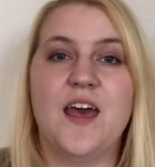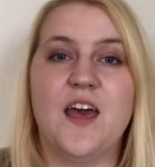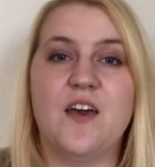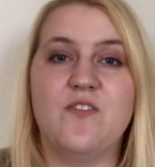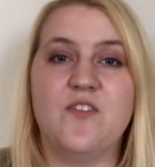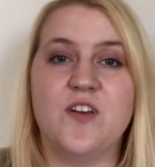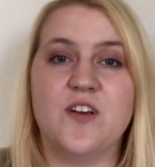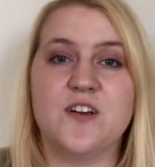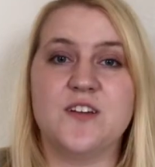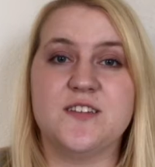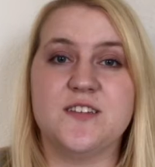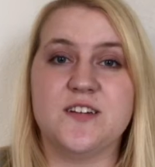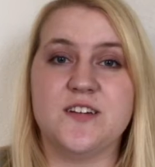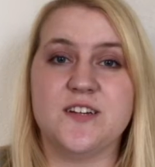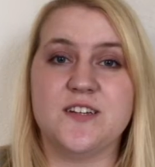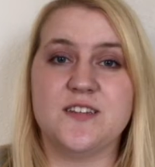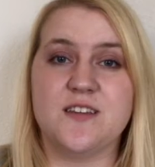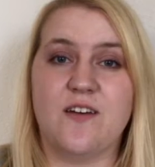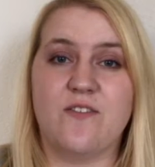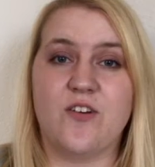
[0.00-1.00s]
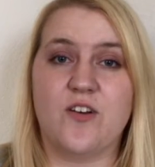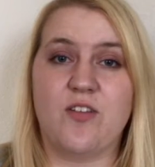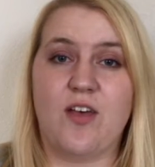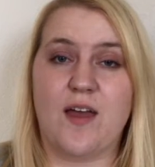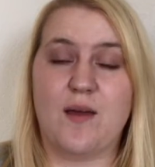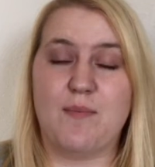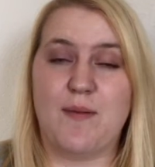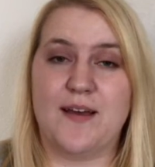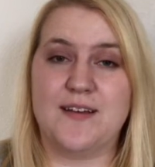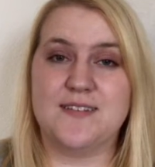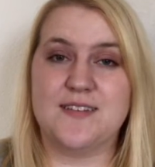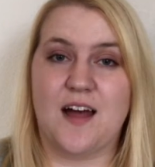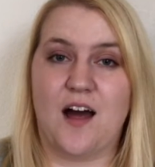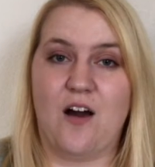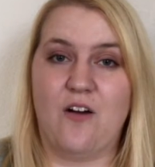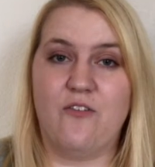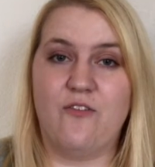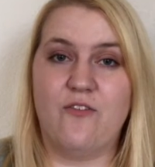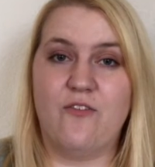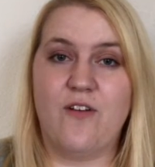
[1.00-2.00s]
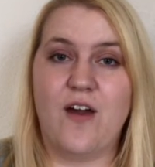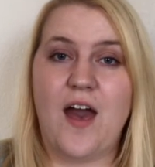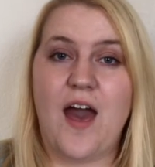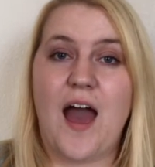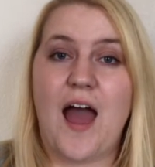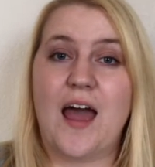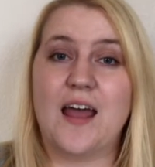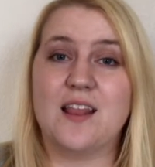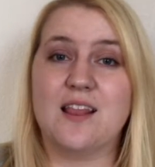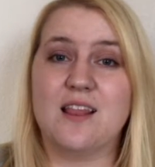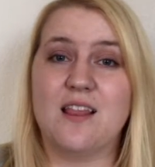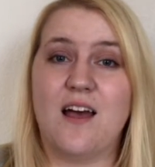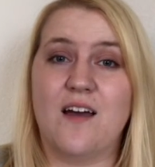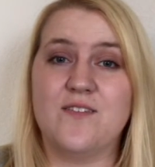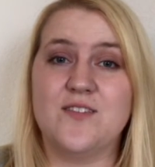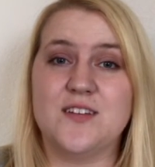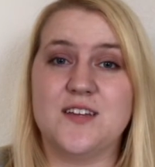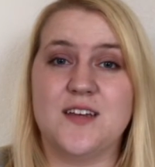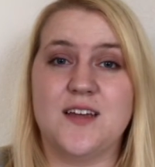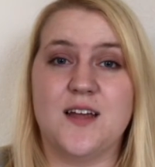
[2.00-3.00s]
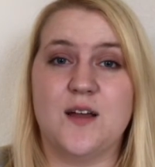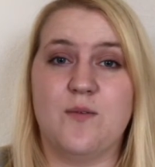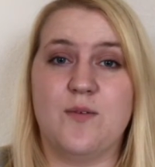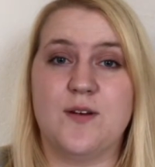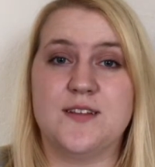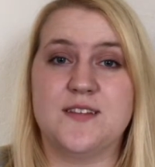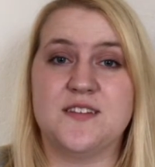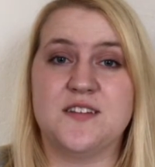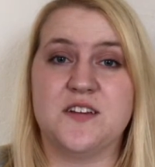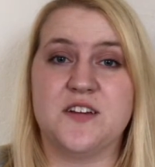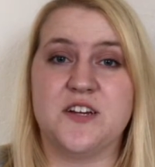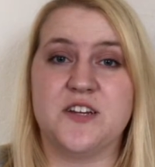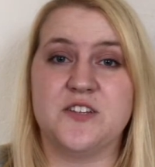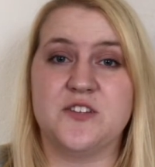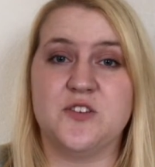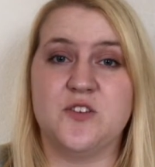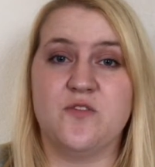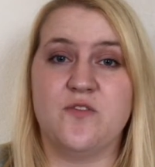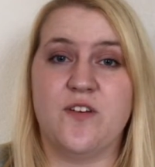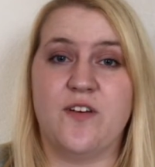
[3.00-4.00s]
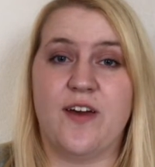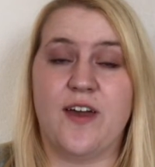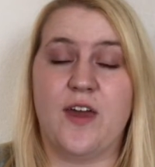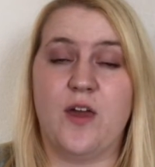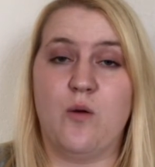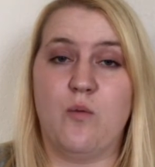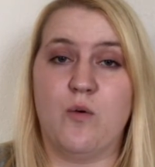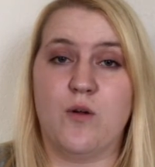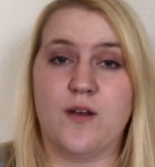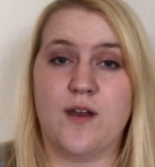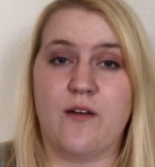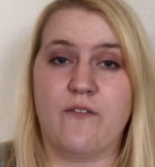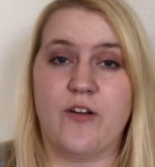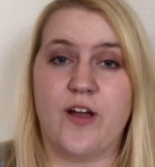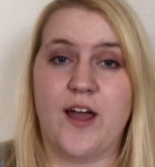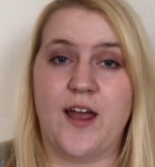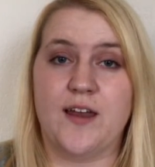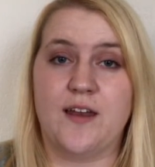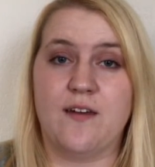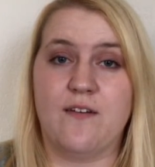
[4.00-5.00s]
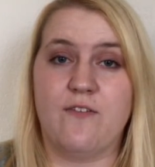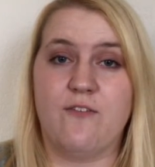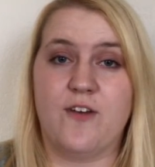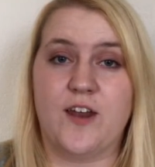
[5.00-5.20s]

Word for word: If you're a series lover like myself, I'd love to hear what series you feel like you will never end up